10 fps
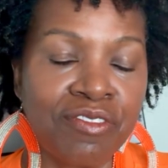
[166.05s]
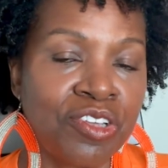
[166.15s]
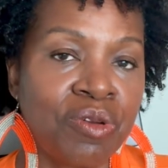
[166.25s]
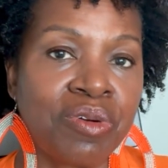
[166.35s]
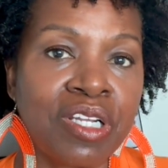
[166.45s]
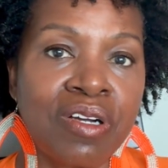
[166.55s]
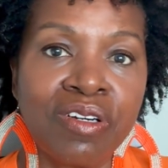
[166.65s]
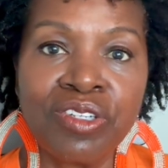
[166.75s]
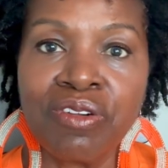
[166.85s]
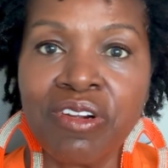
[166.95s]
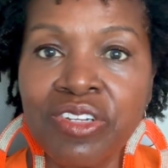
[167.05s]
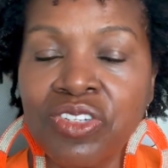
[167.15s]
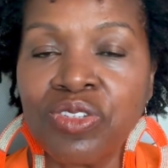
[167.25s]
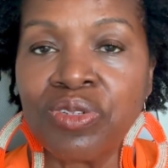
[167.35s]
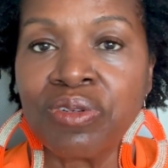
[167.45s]
Do you want to go in the grocery
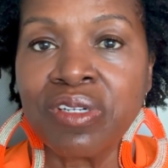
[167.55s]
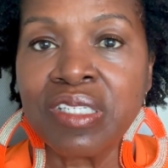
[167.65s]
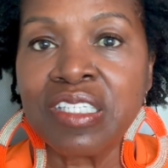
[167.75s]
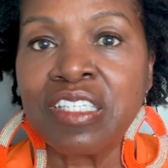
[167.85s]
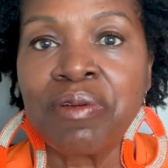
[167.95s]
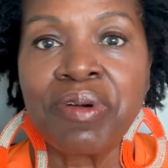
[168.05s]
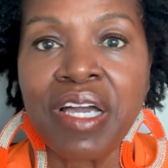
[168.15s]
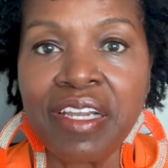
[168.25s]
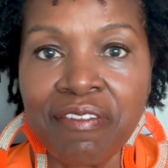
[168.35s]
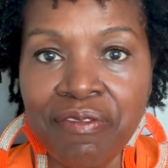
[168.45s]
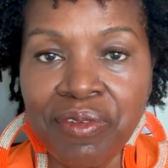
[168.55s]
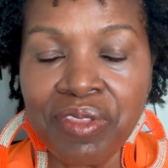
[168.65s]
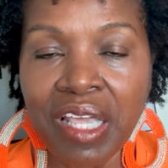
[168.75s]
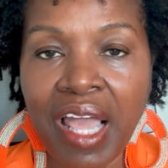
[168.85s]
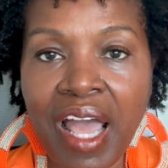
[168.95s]
stores to see what kind of food
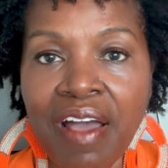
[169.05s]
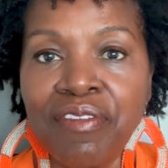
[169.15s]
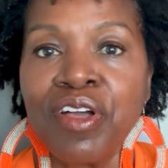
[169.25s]
they have?